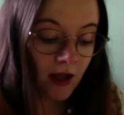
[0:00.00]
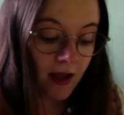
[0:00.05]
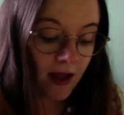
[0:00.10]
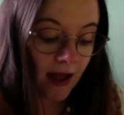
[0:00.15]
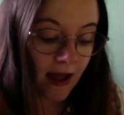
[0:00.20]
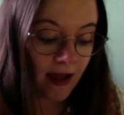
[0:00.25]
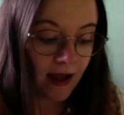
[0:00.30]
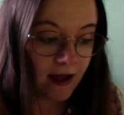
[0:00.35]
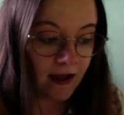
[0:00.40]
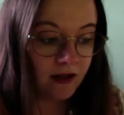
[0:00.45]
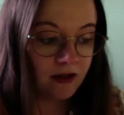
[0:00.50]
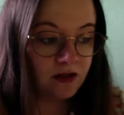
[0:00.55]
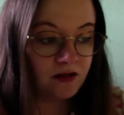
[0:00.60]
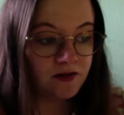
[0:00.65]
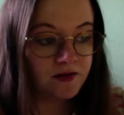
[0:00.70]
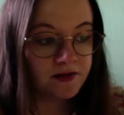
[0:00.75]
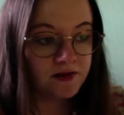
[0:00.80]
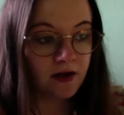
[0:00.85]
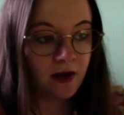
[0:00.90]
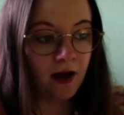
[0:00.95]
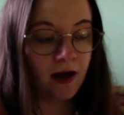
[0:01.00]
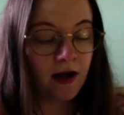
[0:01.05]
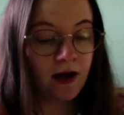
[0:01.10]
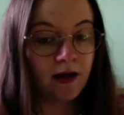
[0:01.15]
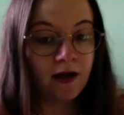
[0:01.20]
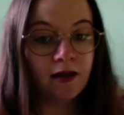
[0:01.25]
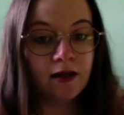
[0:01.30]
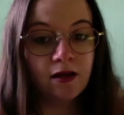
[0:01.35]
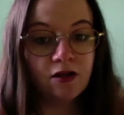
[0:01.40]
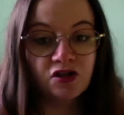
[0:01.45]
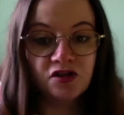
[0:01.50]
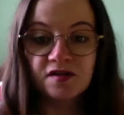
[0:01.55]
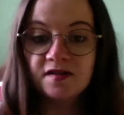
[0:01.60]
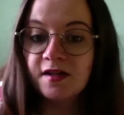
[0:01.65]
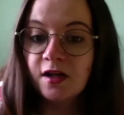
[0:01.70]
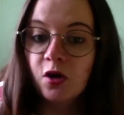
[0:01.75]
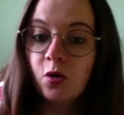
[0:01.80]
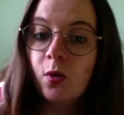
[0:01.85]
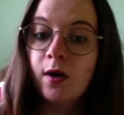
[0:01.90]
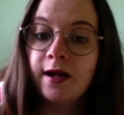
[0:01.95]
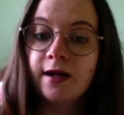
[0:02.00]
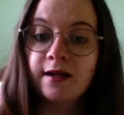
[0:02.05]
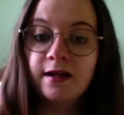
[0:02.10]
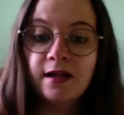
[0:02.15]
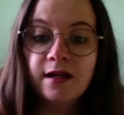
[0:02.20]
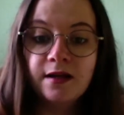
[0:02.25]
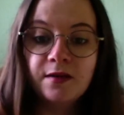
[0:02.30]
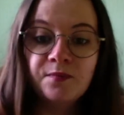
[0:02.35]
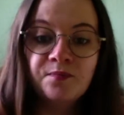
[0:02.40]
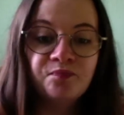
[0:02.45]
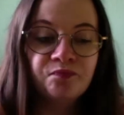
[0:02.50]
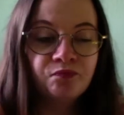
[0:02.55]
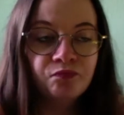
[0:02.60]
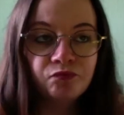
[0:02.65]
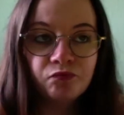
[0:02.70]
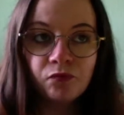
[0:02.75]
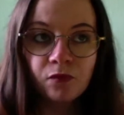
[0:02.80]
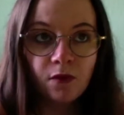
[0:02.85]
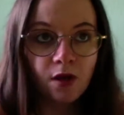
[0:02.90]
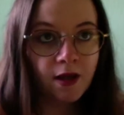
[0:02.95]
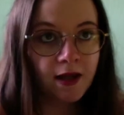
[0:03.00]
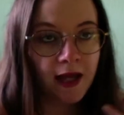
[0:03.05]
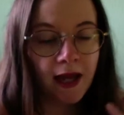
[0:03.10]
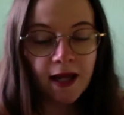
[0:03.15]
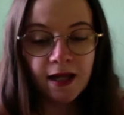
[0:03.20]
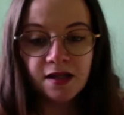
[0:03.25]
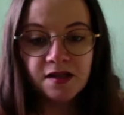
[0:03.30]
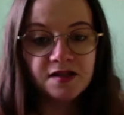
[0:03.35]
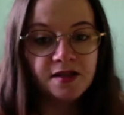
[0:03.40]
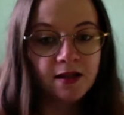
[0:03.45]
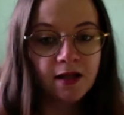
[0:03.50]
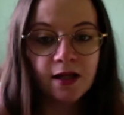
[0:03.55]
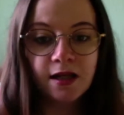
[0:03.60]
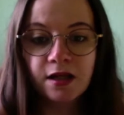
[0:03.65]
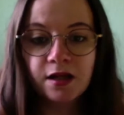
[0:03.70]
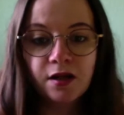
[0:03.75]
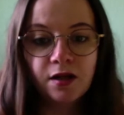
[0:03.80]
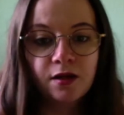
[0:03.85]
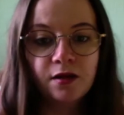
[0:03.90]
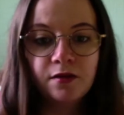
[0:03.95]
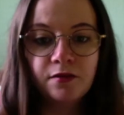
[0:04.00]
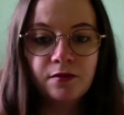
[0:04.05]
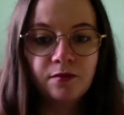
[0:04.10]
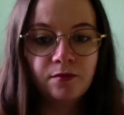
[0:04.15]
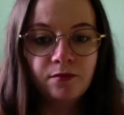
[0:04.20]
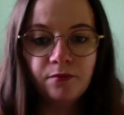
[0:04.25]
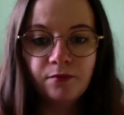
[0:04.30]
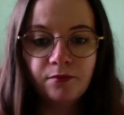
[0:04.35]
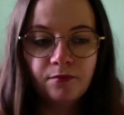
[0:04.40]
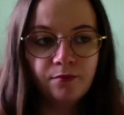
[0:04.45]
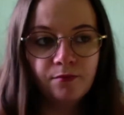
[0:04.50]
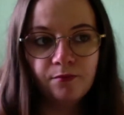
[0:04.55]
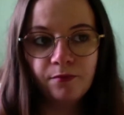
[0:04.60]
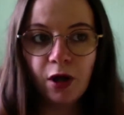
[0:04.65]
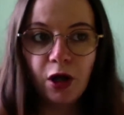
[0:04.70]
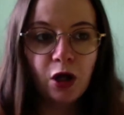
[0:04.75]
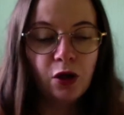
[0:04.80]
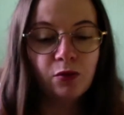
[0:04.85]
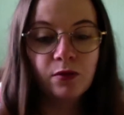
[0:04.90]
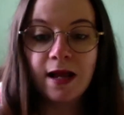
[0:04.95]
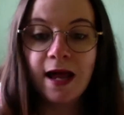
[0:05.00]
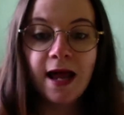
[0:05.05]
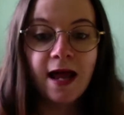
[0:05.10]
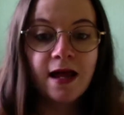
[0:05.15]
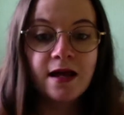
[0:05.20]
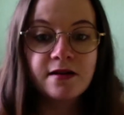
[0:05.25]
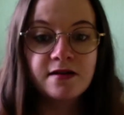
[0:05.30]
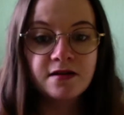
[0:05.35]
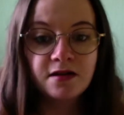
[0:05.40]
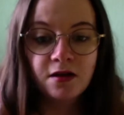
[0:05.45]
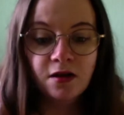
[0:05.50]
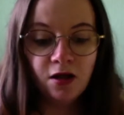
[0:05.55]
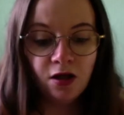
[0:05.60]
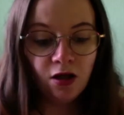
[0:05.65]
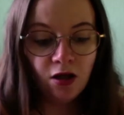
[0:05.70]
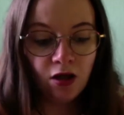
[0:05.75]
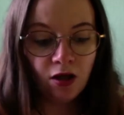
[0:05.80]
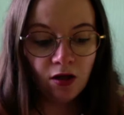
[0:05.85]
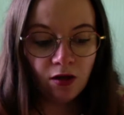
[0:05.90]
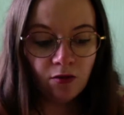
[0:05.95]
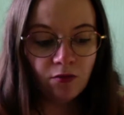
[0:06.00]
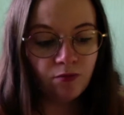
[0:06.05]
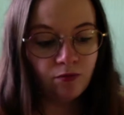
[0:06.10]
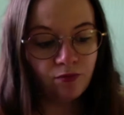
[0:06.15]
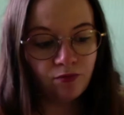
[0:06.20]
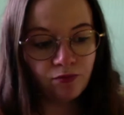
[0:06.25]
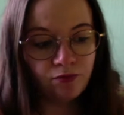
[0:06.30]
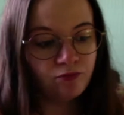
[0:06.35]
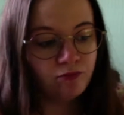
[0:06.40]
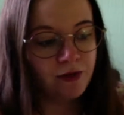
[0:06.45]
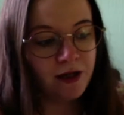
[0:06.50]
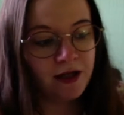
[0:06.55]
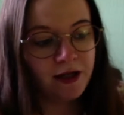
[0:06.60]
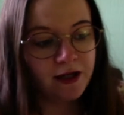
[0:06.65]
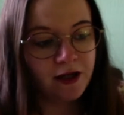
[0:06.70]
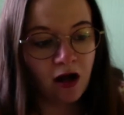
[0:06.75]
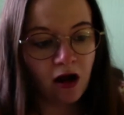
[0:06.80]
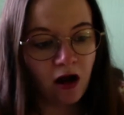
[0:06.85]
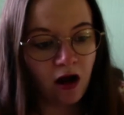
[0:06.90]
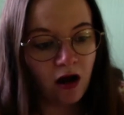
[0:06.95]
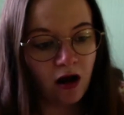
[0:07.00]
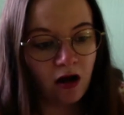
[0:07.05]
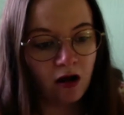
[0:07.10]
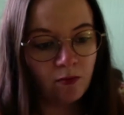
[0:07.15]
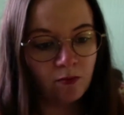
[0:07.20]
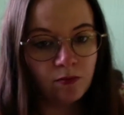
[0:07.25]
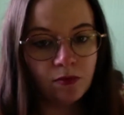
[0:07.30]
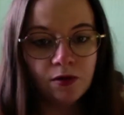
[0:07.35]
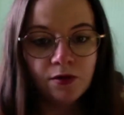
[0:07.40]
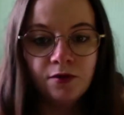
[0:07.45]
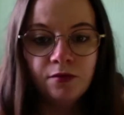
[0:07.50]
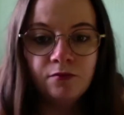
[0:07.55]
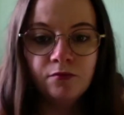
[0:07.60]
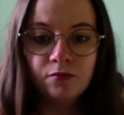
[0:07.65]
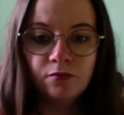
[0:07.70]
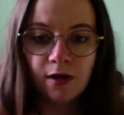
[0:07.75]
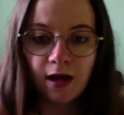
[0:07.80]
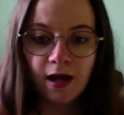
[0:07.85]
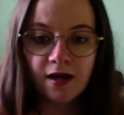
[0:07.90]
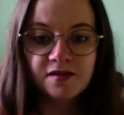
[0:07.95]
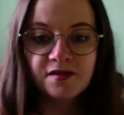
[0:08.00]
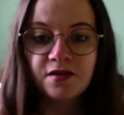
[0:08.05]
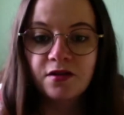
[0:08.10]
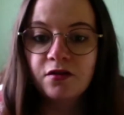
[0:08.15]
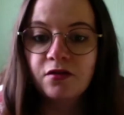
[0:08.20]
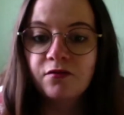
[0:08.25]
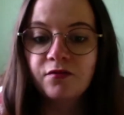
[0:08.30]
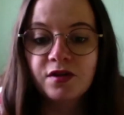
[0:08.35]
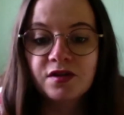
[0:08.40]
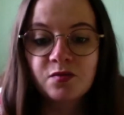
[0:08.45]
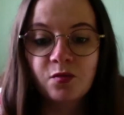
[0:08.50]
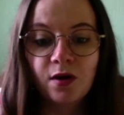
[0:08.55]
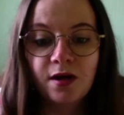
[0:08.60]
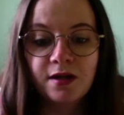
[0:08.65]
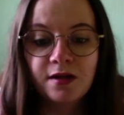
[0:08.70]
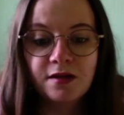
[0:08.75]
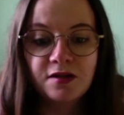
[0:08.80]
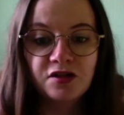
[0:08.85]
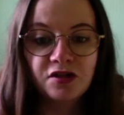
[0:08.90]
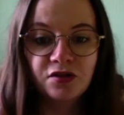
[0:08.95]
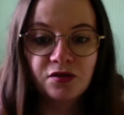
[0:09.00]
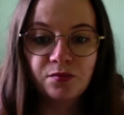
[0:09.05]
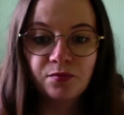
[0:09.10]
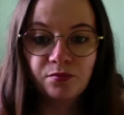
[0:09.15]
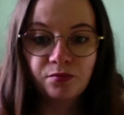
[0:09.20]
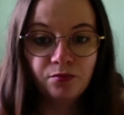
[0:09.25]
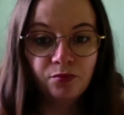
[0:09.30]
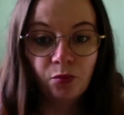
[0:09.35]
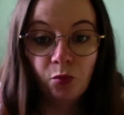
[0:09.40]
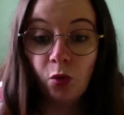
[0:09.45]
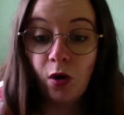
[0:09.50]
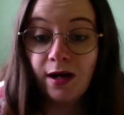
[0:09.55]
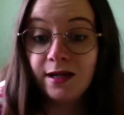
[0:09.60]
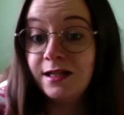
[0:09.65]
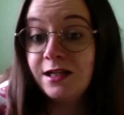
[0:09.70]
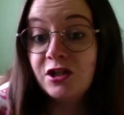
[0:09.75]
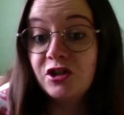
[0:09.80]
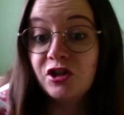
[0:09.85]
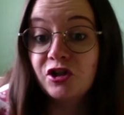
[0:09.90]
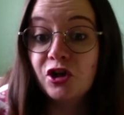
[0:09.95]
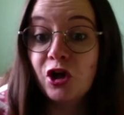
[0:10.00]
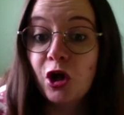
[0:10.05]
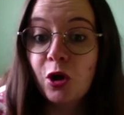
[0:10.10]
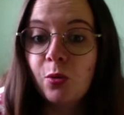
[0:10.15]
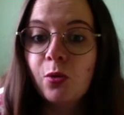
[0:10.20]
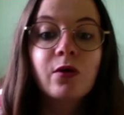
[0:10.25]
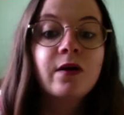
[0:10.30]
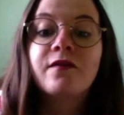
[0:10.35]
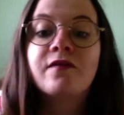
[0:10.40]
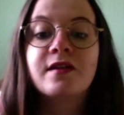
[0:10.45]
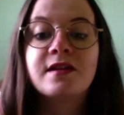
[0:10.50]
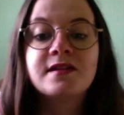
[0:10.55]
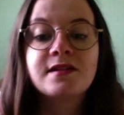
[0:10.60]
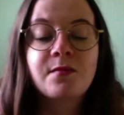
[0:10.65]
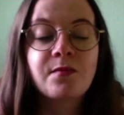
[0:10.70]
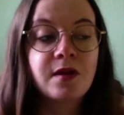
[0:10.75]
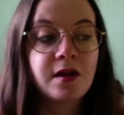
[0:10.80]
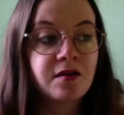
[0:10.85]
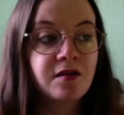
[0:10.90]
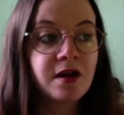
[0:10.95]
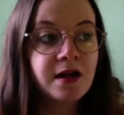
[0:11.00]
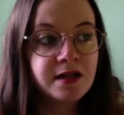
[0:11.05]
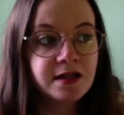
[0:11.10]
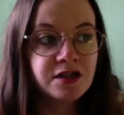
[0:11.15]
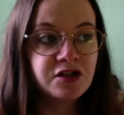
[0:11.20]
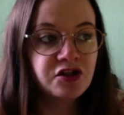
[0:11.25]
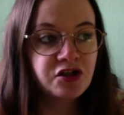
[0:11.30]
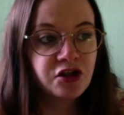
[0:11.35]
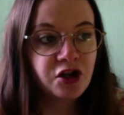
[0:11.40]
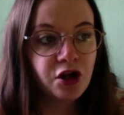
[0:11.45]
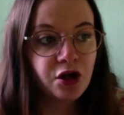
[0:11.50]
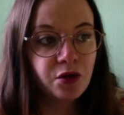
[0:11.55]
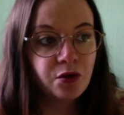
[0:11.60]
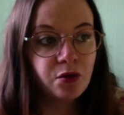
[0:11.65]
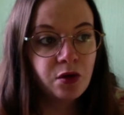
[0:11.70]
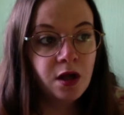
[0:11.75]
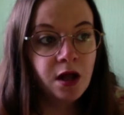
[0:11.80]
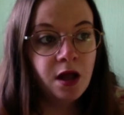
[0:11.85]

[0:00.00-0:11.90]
And I just sit quietly, get into like my own head really calm, ask the universe what I need to what I need to know or if there's something that I need to know.